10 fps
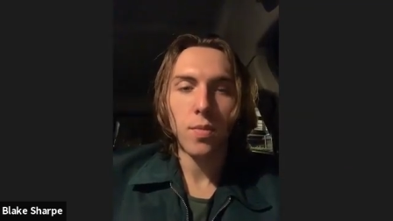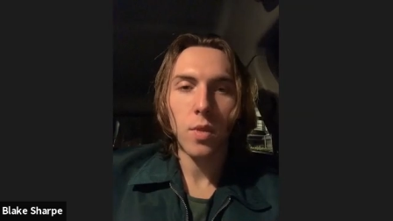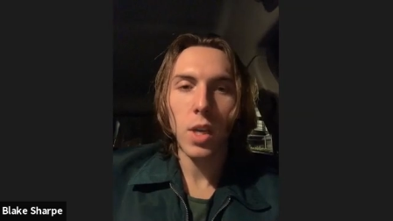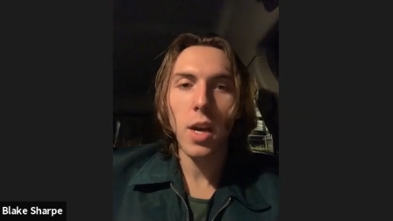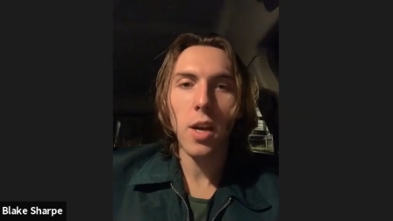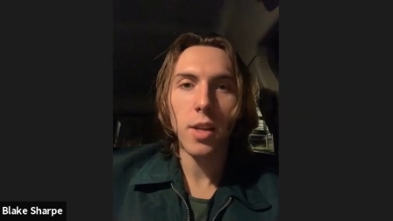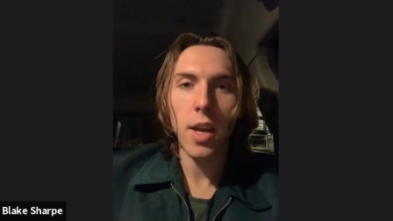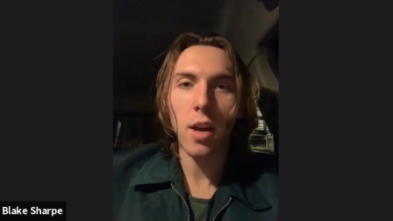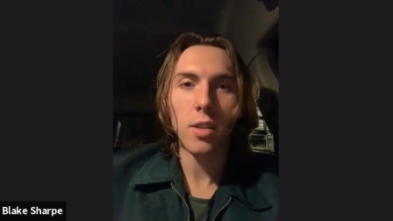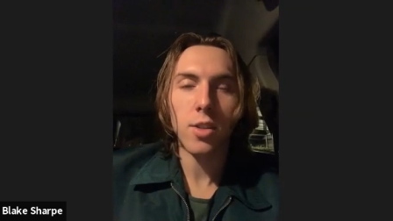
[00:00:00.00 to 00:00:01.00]
Yeah,
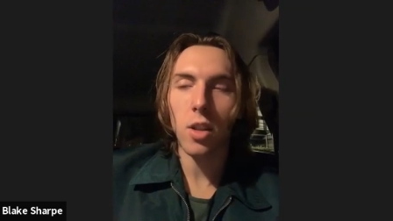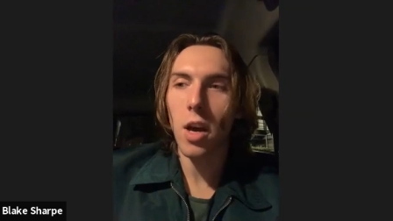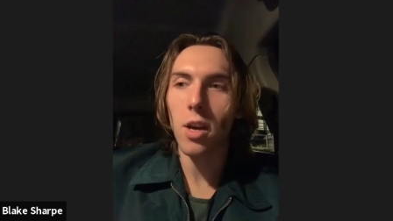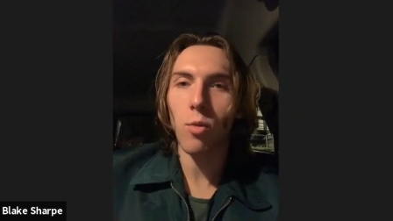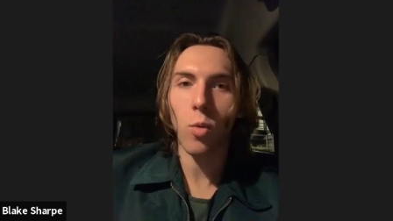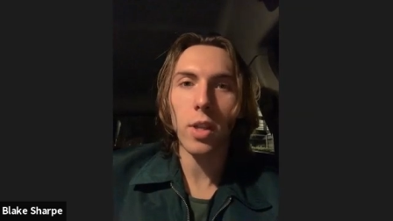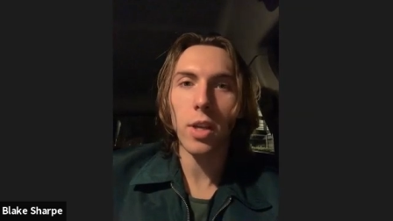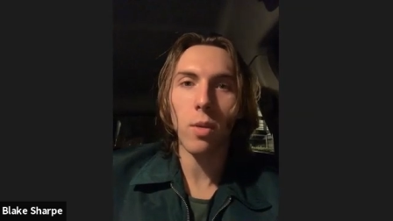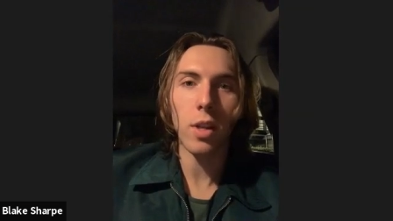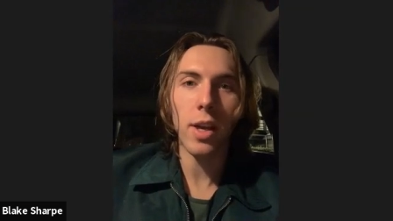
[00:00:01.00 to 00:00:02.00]
yeah. It's a lot of
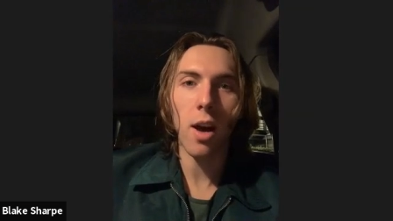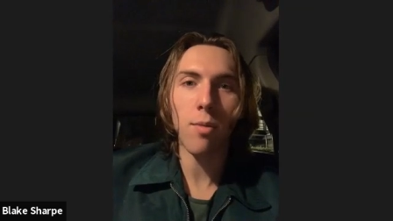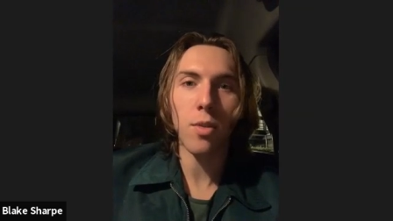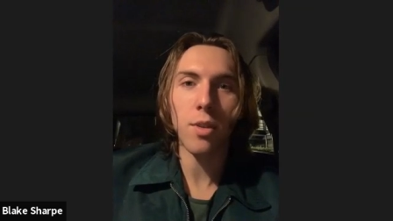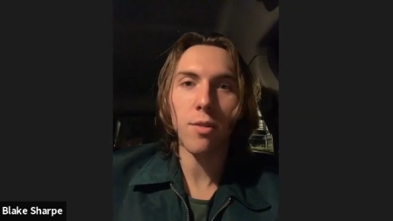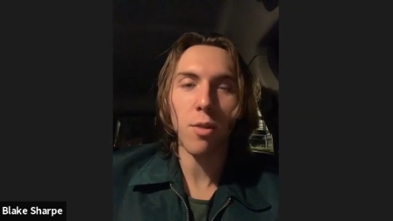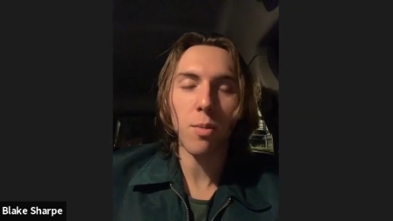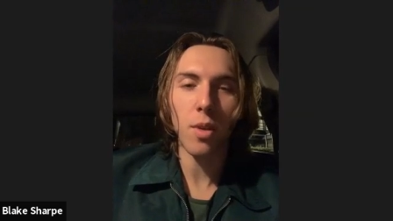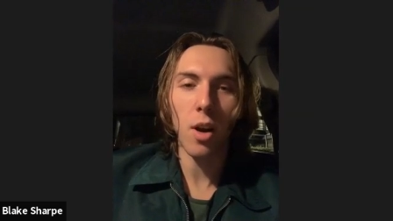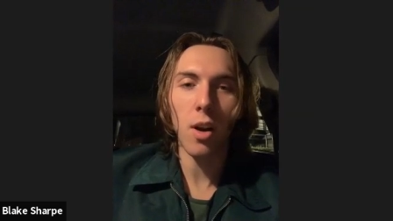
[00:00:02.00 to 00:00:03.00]
really, really helpful
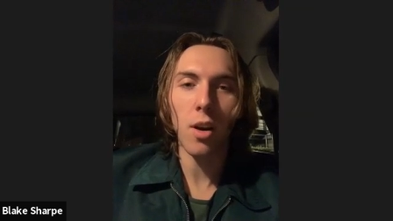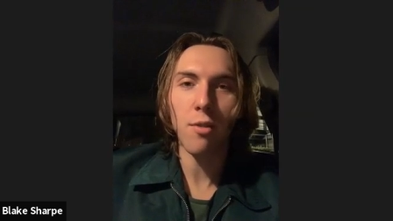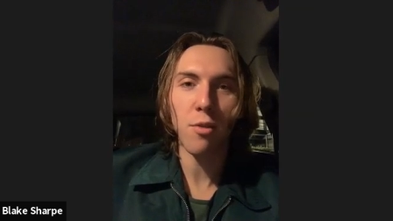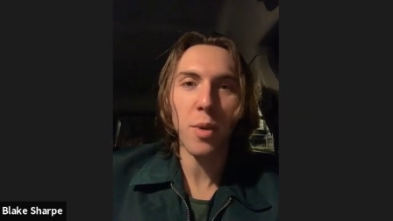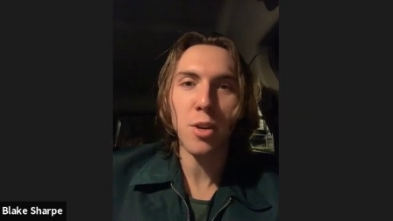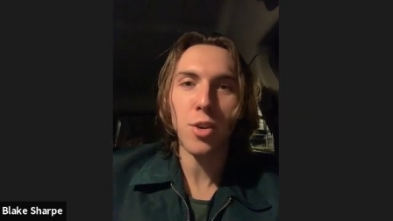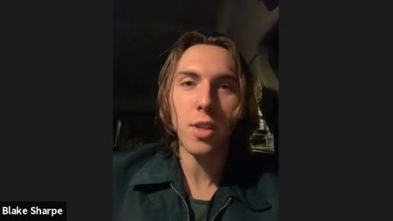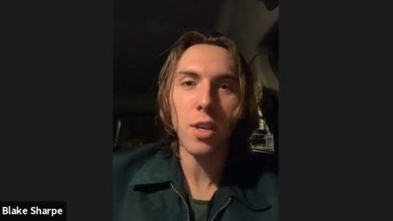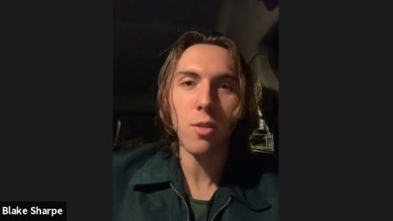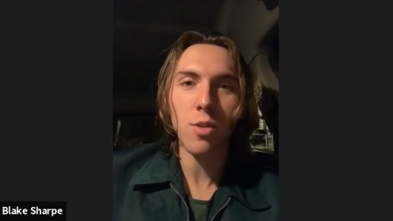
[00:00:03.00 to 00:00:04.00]
information.
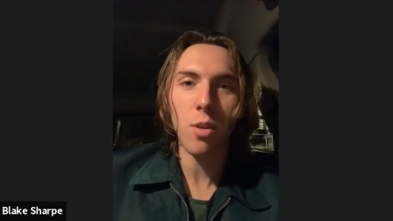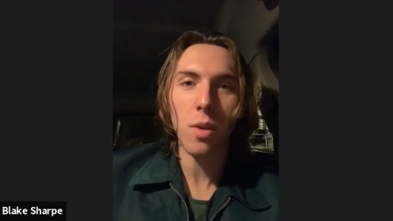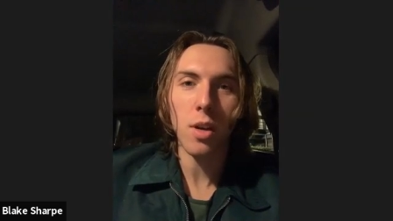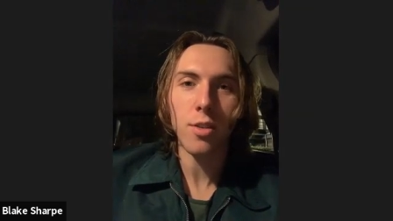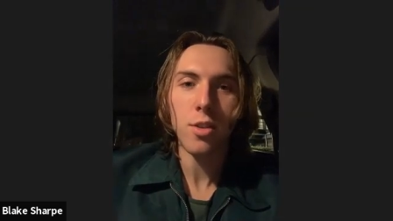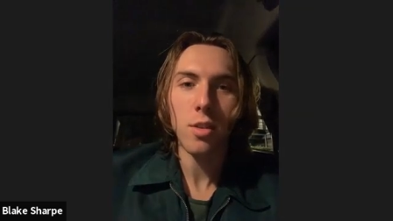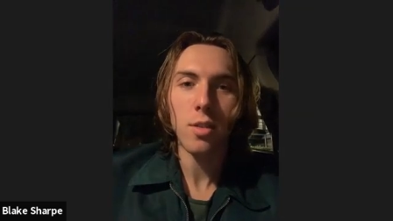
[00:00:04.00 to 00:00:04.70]
Thank you so much.